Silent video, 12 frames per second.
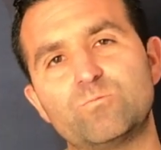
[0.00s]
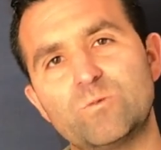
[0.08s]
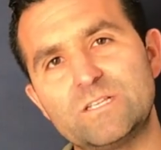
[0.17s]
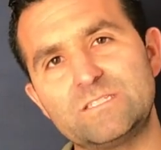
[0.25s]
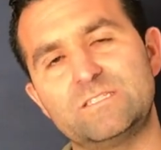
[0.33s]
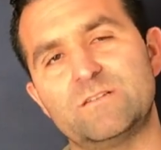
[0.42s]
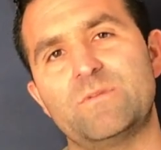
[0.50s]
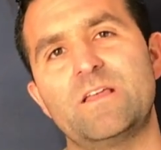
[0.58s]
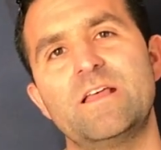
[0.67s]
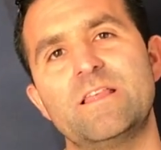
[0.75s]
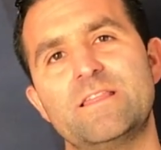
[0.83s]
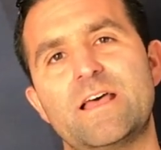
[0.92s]
wisdom
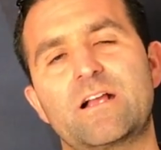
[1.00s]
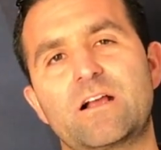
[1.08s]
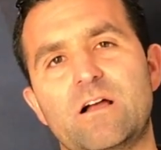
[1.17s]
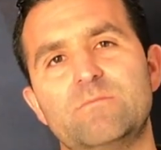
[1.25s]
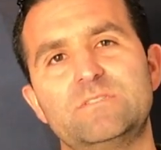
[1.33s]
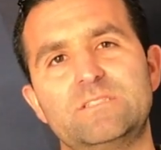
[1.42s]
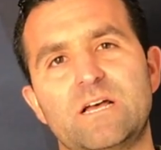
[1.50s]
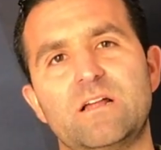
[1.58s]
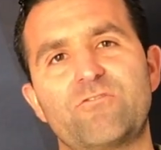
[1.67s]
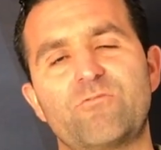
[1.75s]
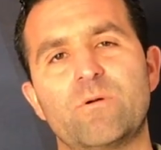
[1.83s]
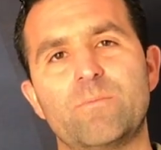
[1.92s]
that comes
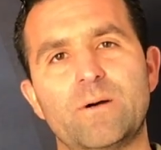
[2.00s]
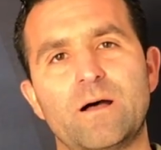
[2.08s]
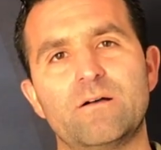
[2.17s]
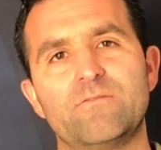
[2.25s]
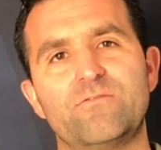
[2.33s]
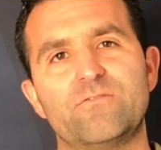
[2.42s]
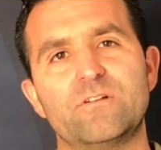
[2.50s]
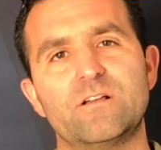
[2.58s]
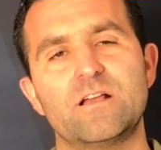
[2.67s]
down from above,